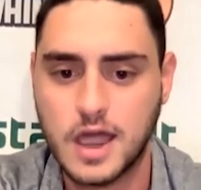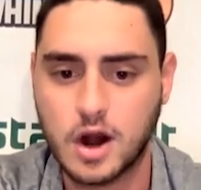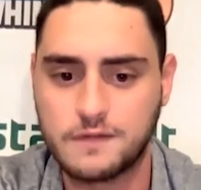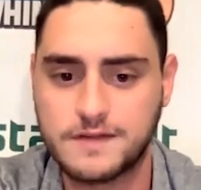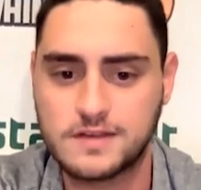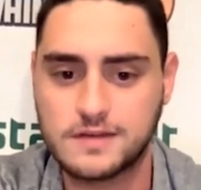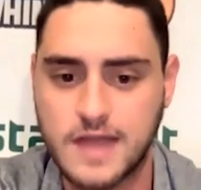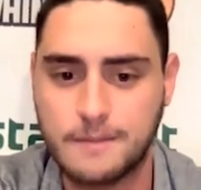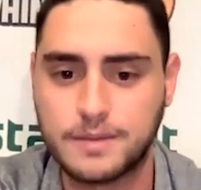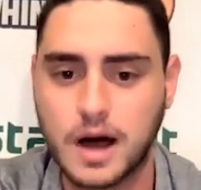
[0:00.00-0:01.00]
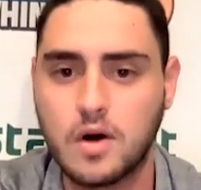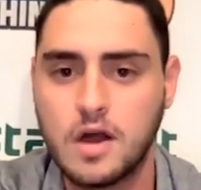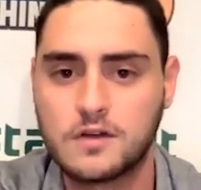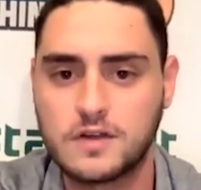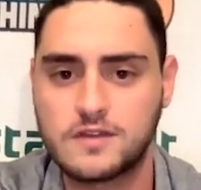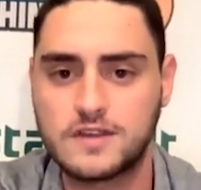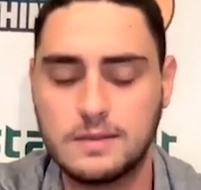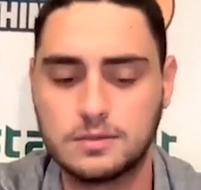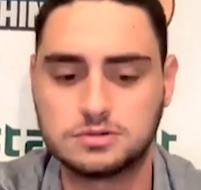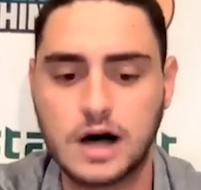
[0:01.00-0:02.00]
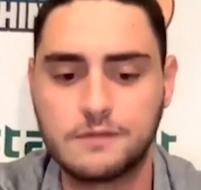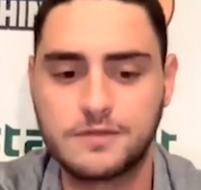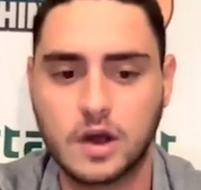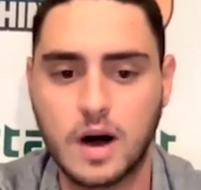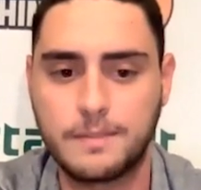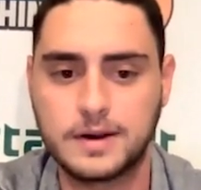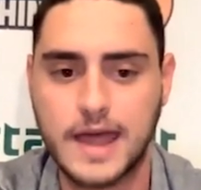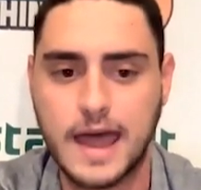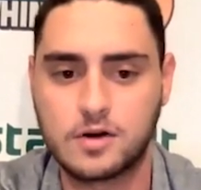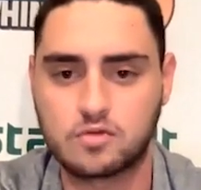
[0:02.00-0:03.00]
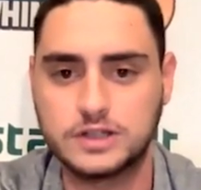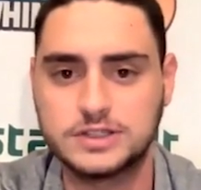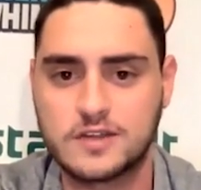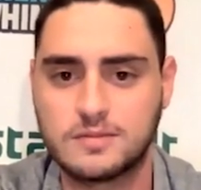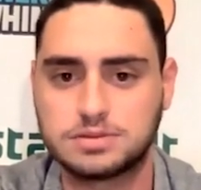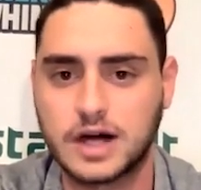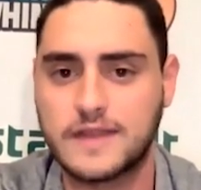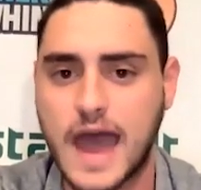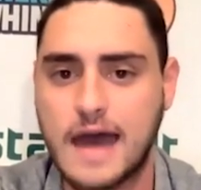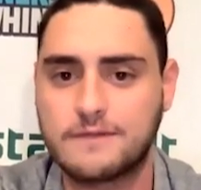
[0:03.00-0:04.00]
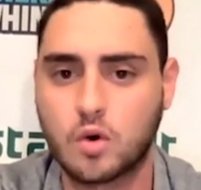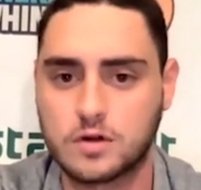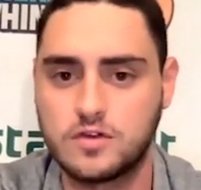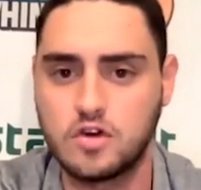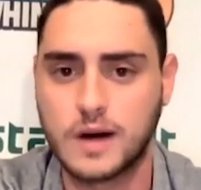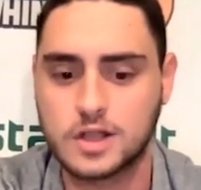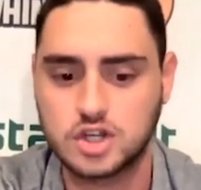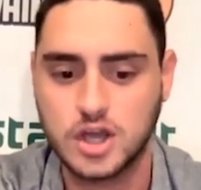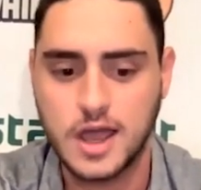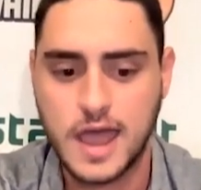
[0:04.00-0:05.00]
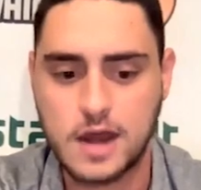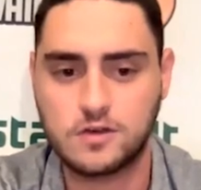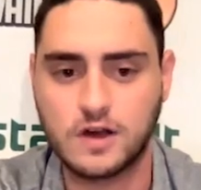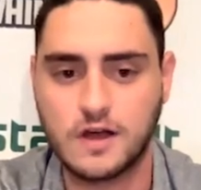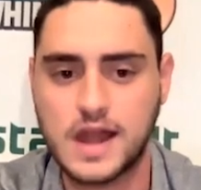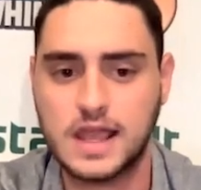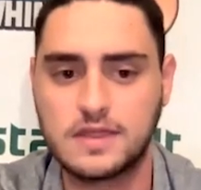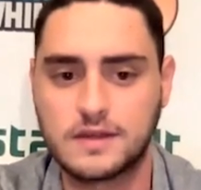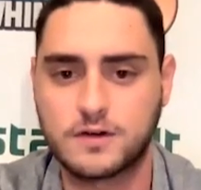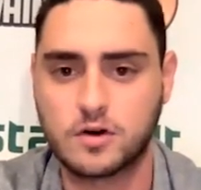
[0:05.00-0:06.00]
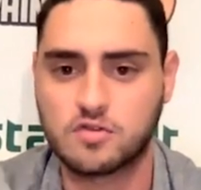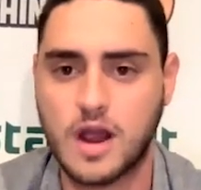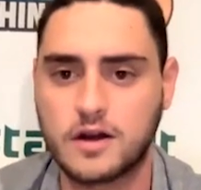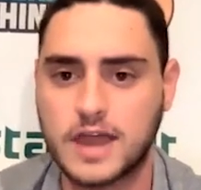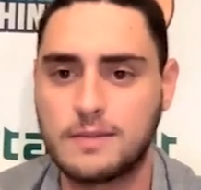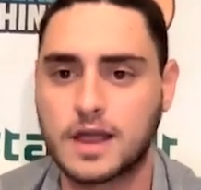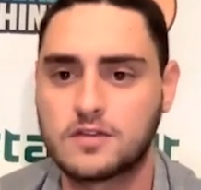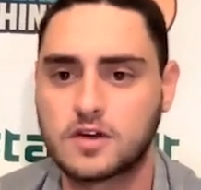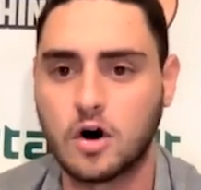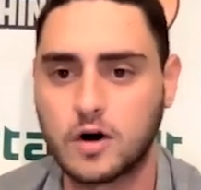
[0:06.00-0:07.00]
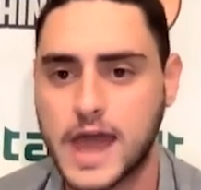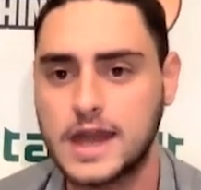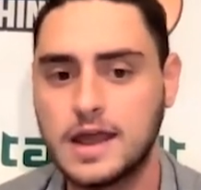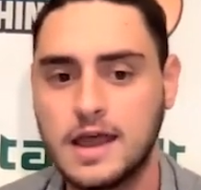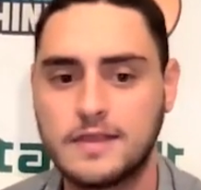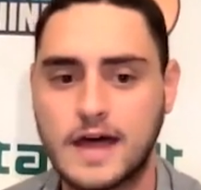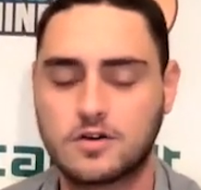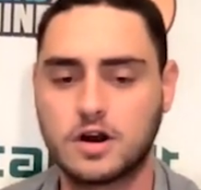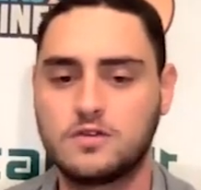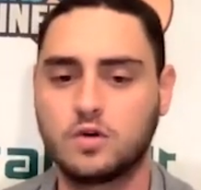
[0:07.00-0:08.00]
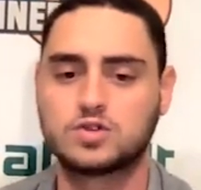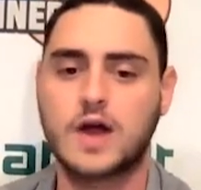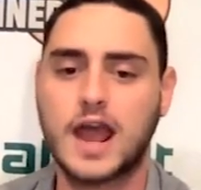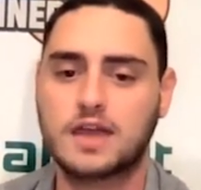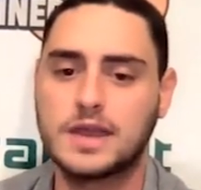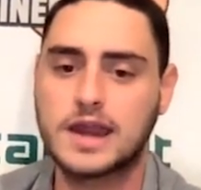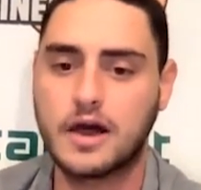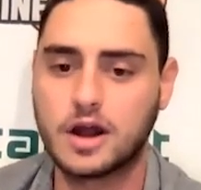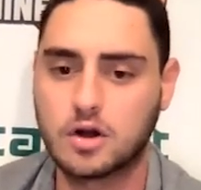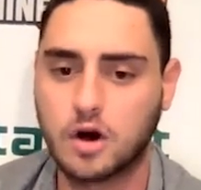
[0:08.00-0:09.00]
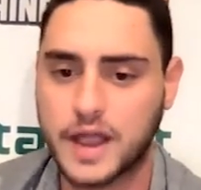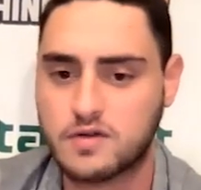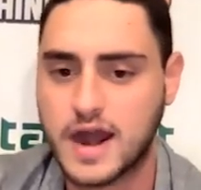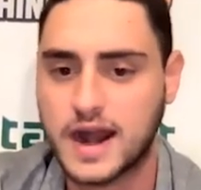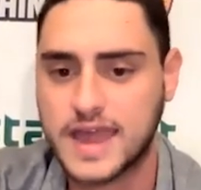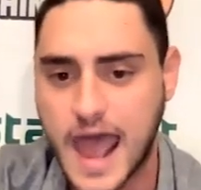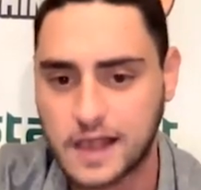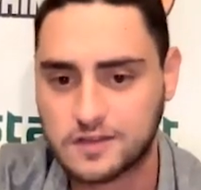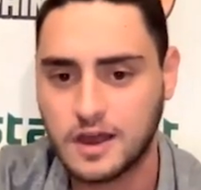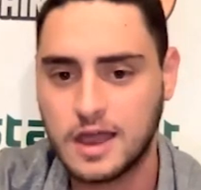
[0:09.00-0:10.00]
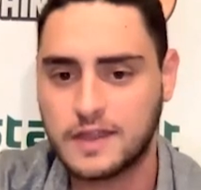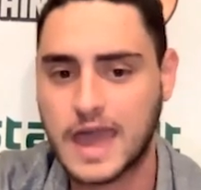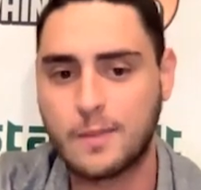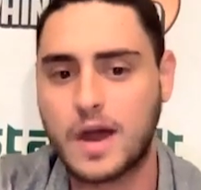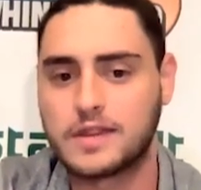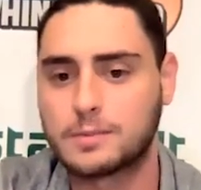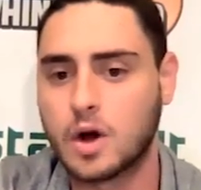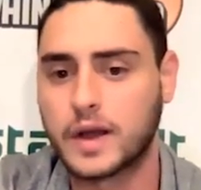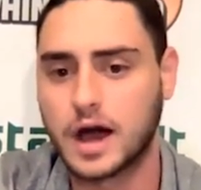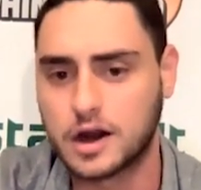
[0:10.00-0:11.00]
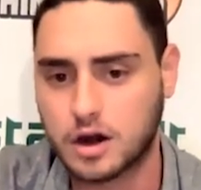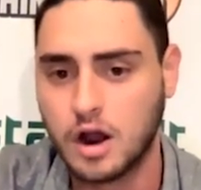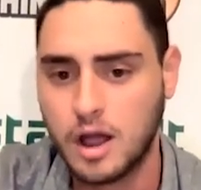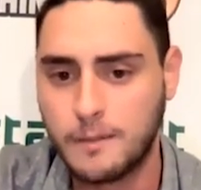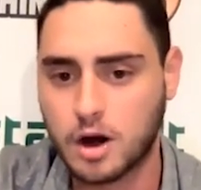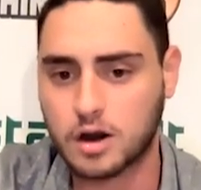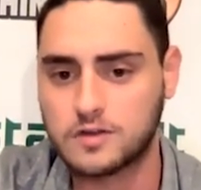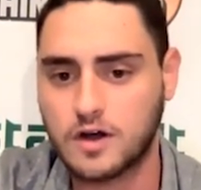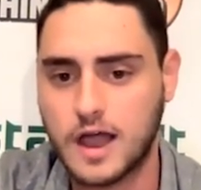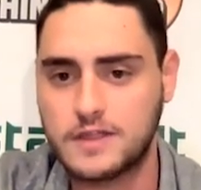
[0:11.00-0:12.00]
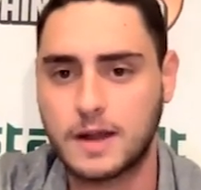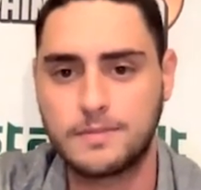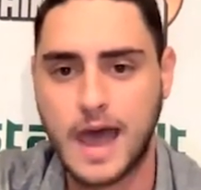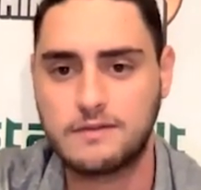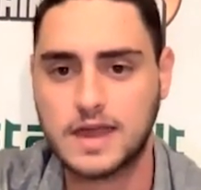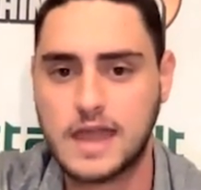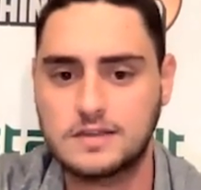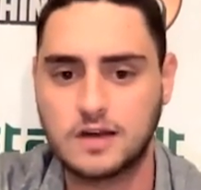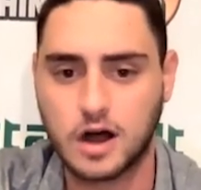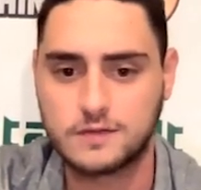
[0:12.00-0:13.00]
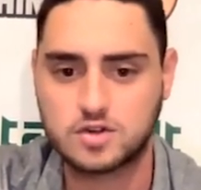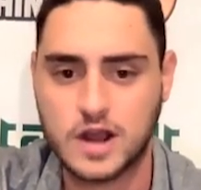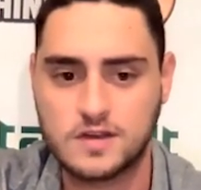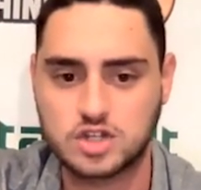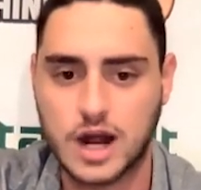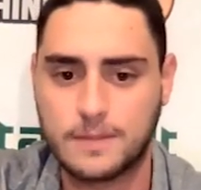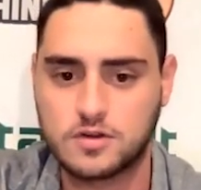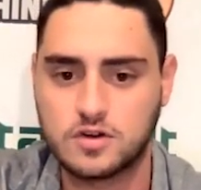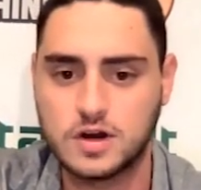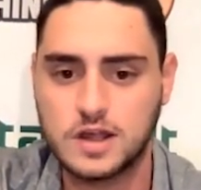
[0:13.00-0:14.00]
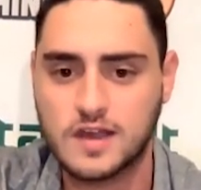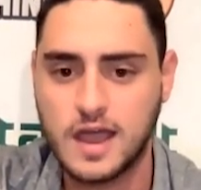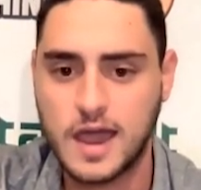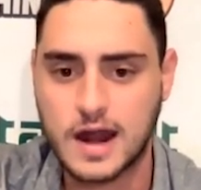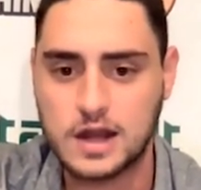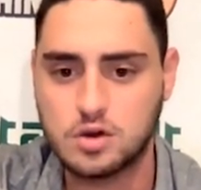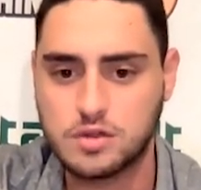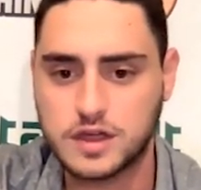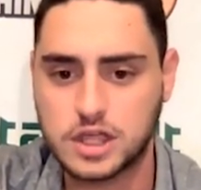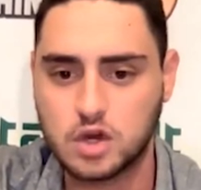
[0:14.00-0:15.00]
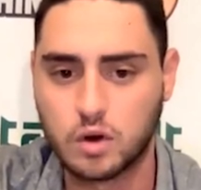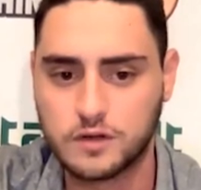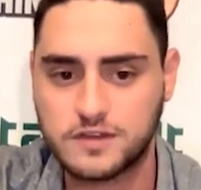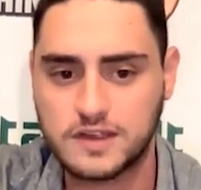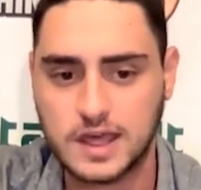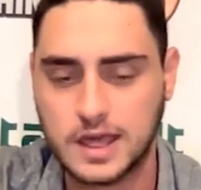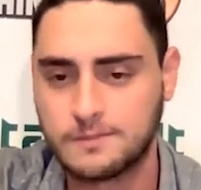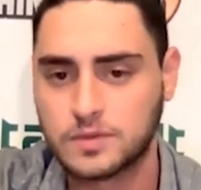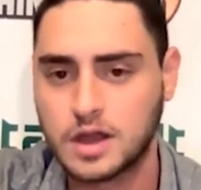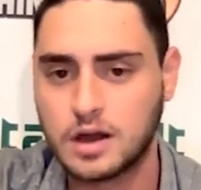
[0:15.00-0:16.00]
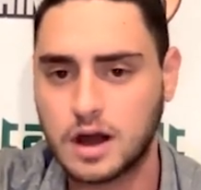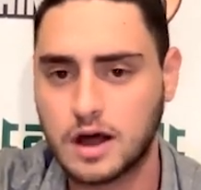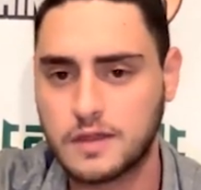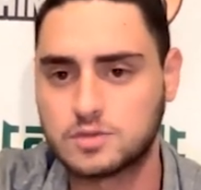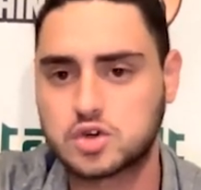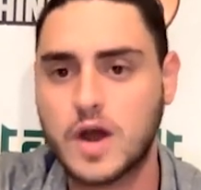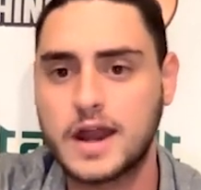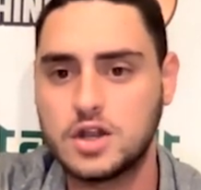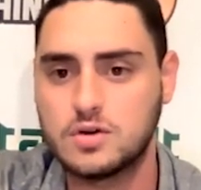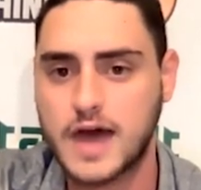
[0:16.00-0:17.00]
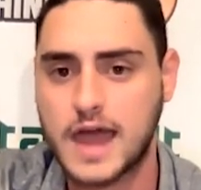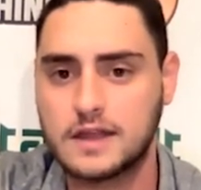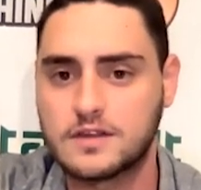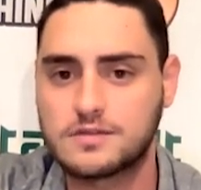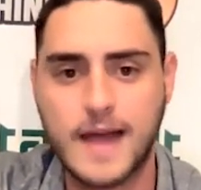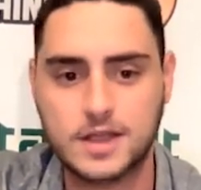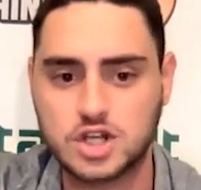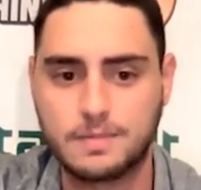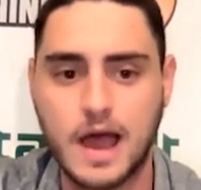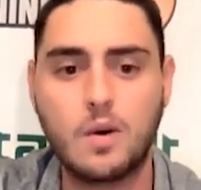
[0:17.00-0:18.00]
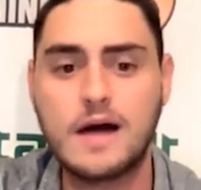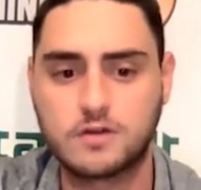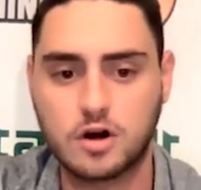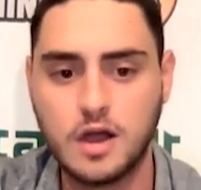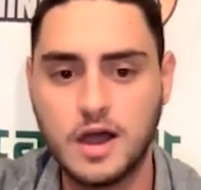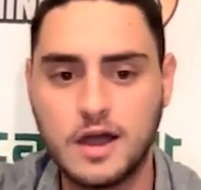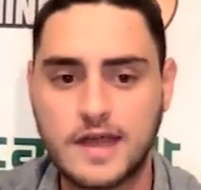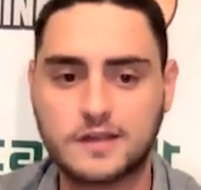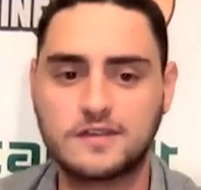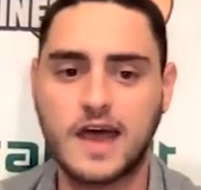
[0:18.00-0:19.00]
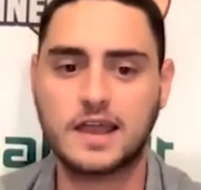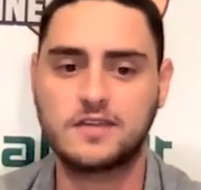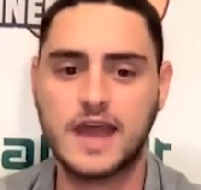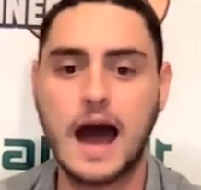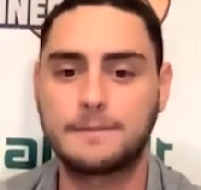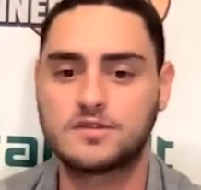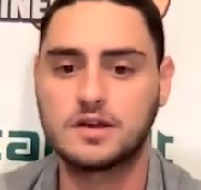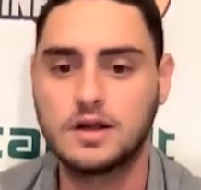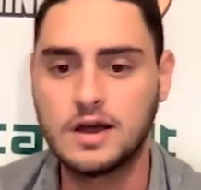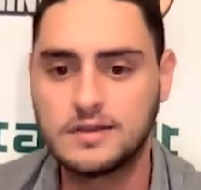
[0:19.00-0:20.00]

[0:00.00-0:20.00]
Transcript: in offensive tempo. So this team loves to go up and down, really doesn't play in the half court too much. And you saw that in the first round game against Colgate, that turned into a track meet. Now, I know Colgate ran out of gas, the game ended up going under, but Arkansas ended up having a ton of transition opportunities. And I do think you will see them try to do that in this matchup. However, Texas Tech is the opposite.